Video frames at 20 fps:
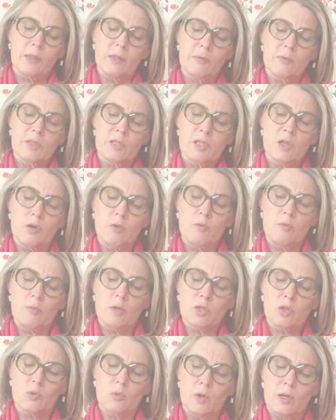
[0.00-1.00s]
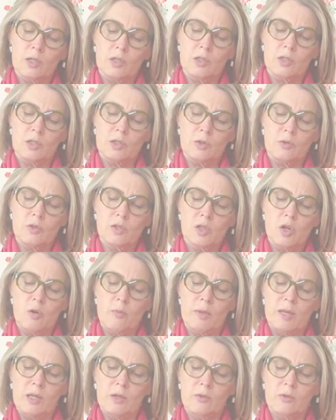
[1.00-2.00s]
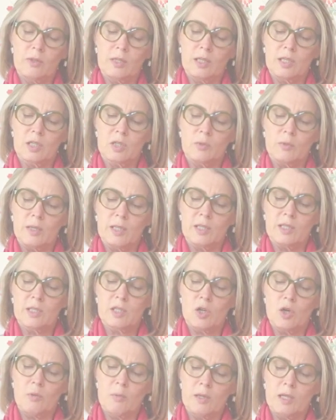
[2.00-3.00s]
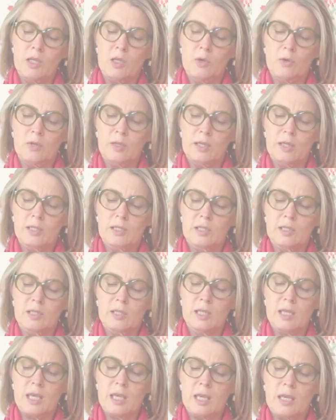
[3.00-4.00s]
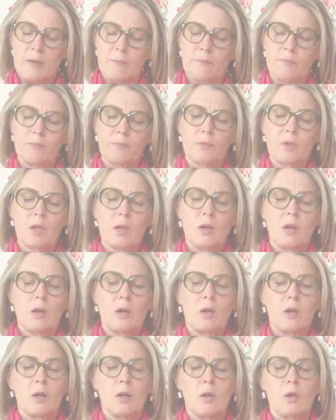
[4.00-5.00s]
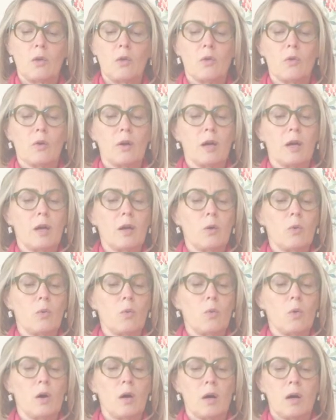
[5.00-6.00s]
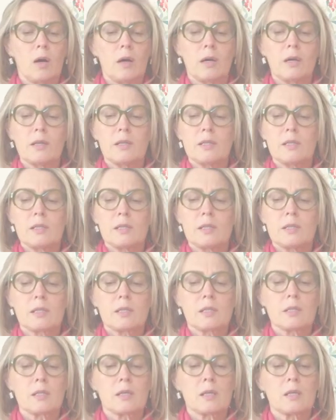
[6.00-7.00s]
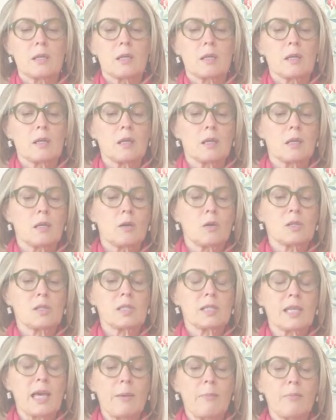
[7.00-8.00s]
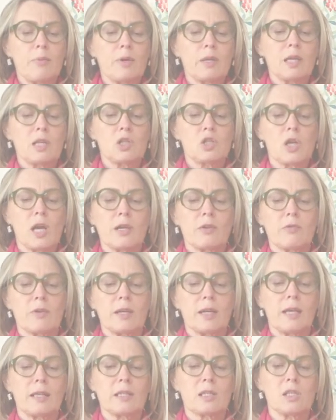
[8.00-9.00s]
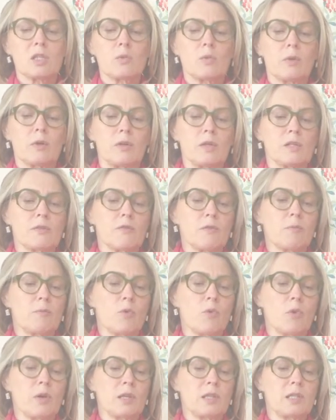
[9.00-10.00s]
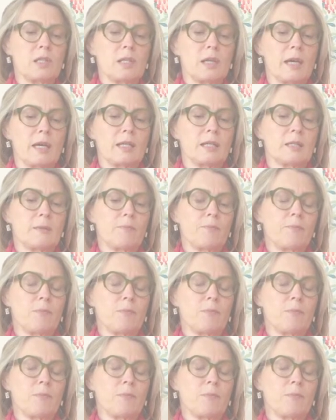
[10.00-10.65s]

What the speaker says: There was so much work to do, so many good things to eat, so many new things to see. Laura was scampering and chattering like the squirrels from morning to night.